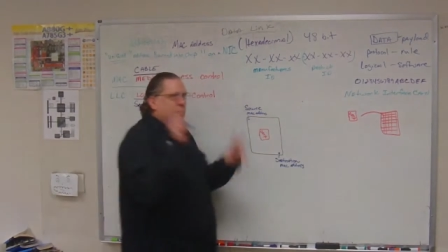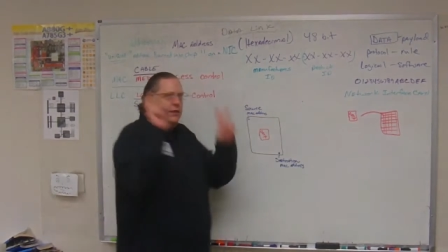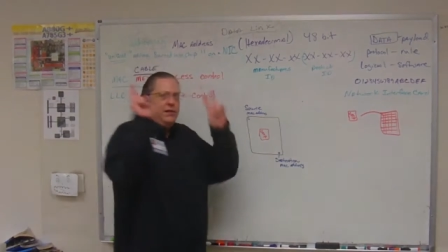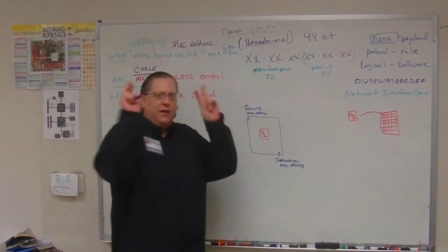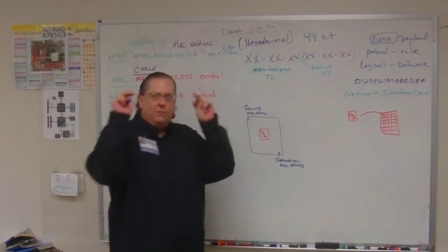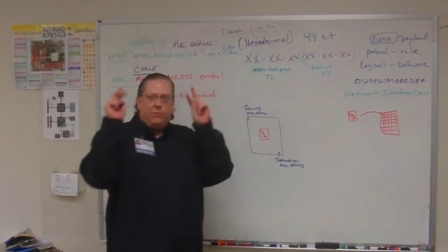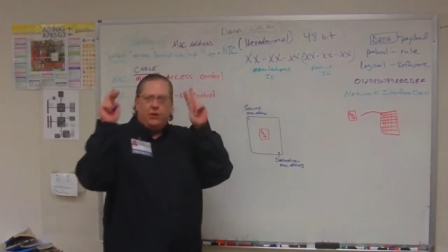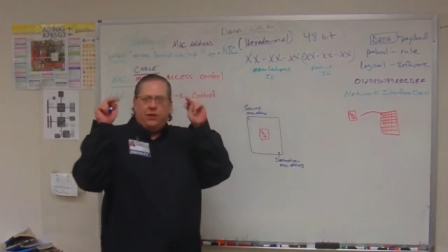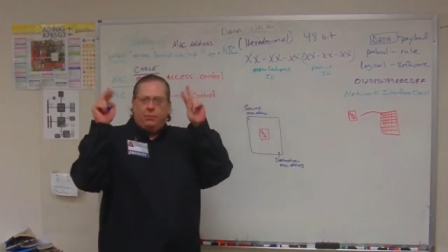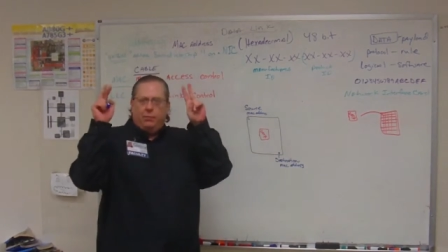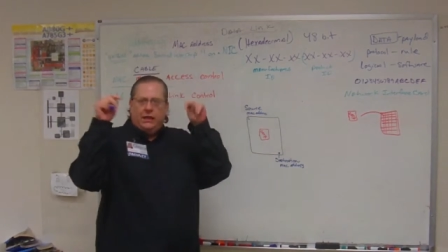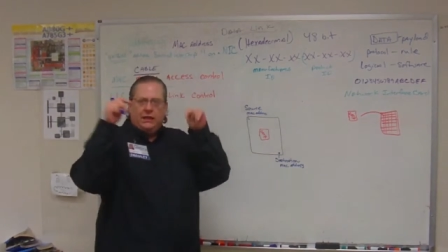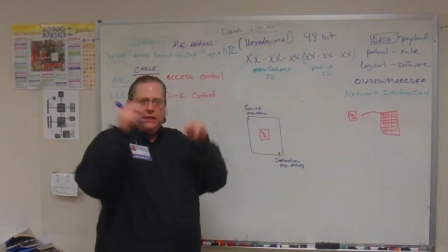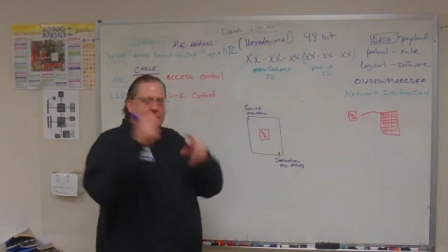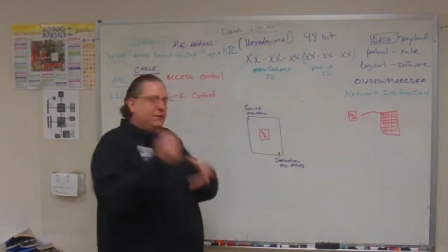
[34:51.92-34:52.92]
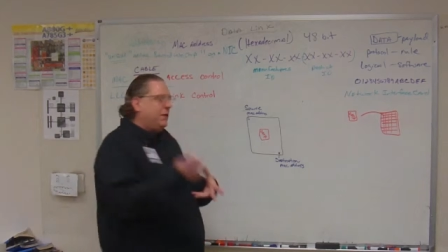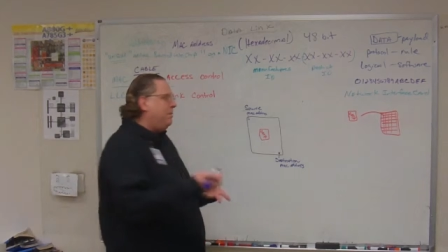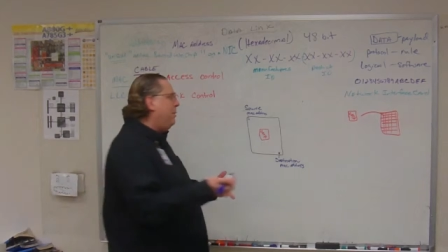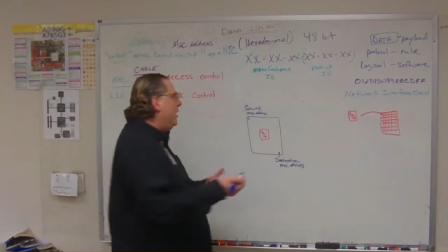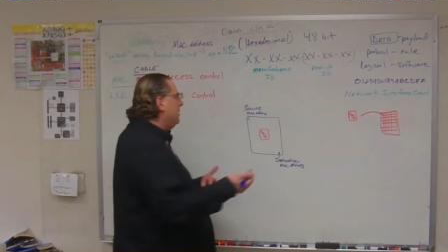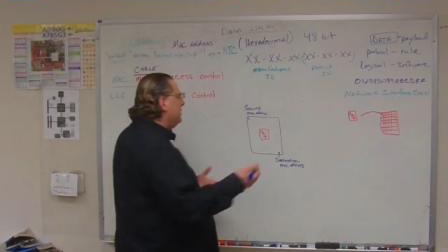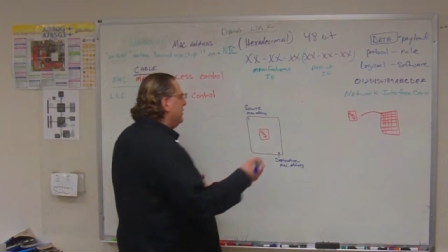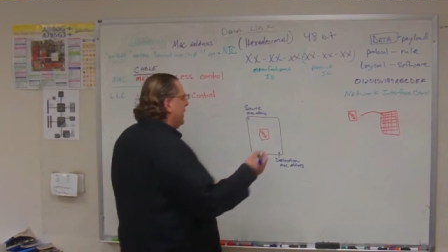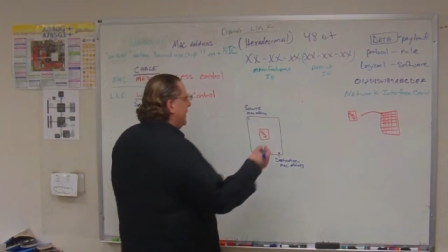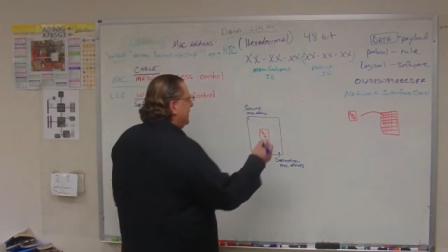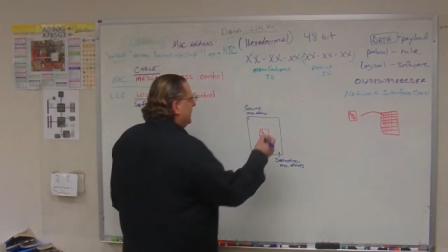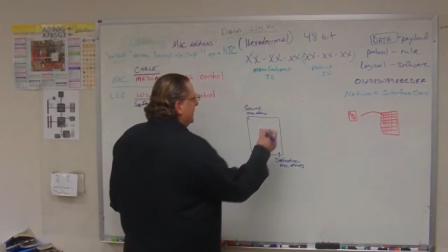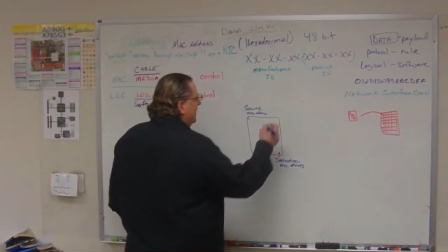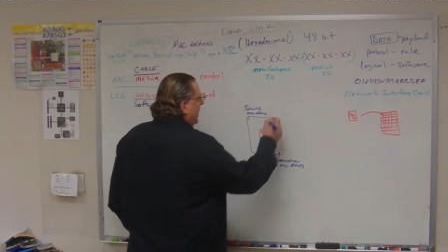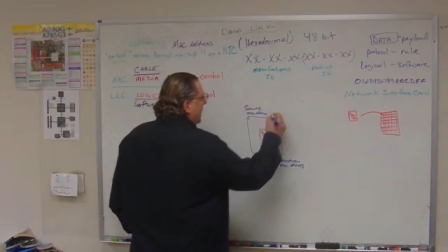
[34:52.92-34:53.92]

the numbering of pieces of the puzzle has a